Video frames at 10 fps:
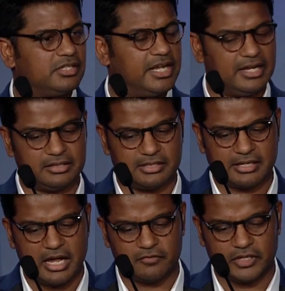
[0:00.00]
today at this
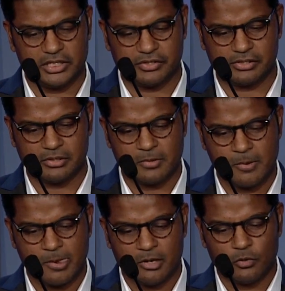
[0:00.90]
conference.
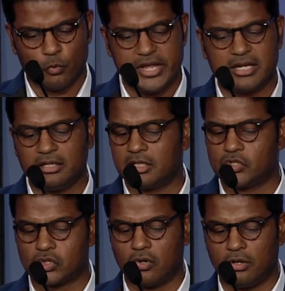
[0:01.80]
We can
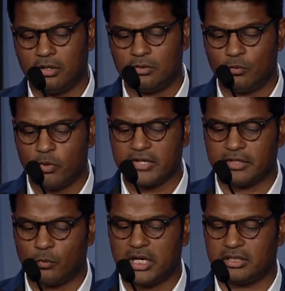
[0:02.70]
control
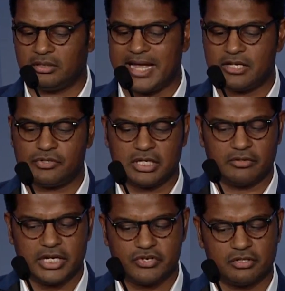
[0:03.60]
whether we're the last
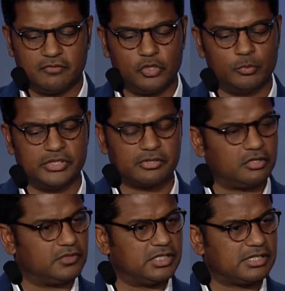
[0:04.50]
generation of human
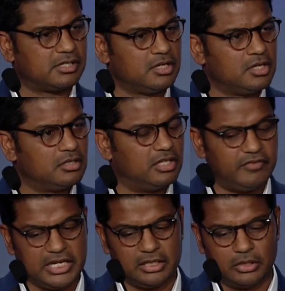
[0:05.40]
servants
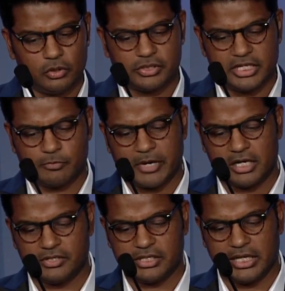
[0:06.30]
living in low
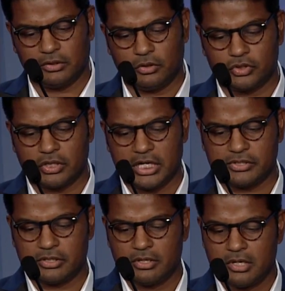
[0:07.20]
transparency and low
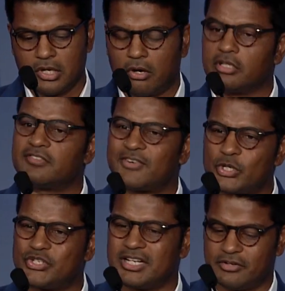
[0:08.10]
trust, or the
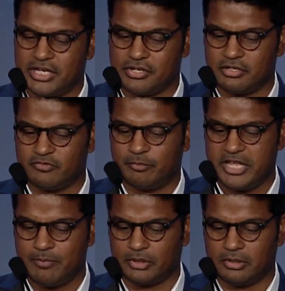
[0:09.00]
first generation of
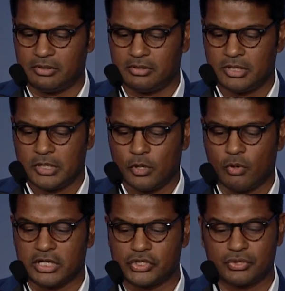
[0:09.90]
people who
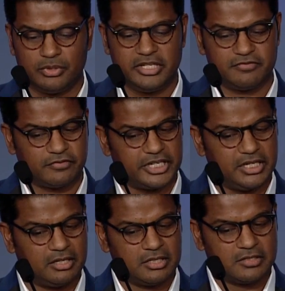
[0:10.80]
are truly
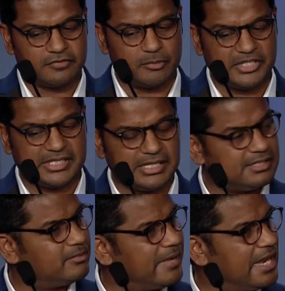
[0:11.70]
free from
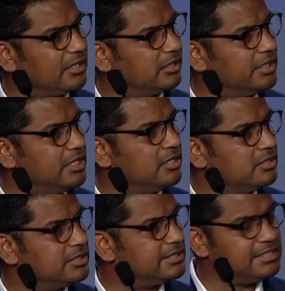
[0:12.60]
systematically
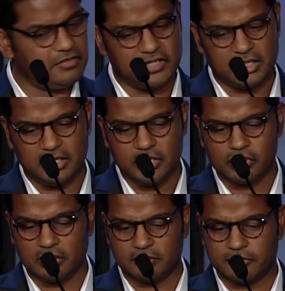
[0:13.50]
deceiving each
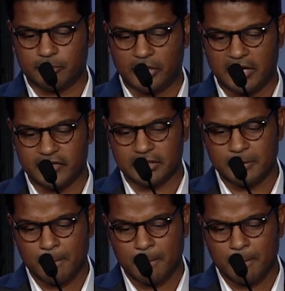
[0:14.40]
other for profit.